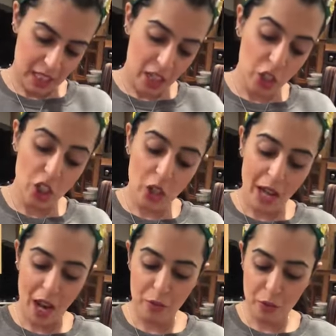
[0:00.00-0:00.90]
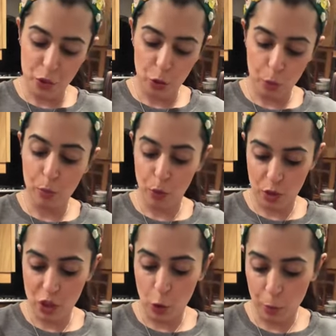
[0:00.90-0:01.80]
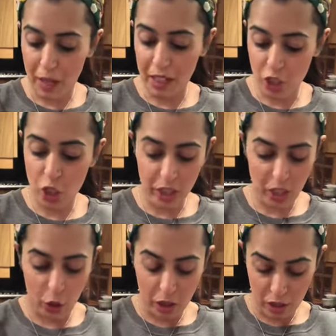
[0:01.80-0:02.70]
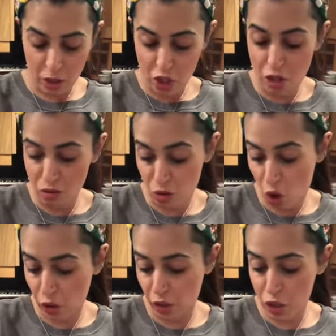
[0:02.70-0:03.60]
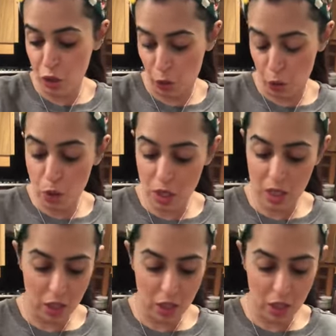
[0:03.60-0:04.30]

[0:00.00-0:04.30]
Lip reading: You don't have to put so many chilli on the toast.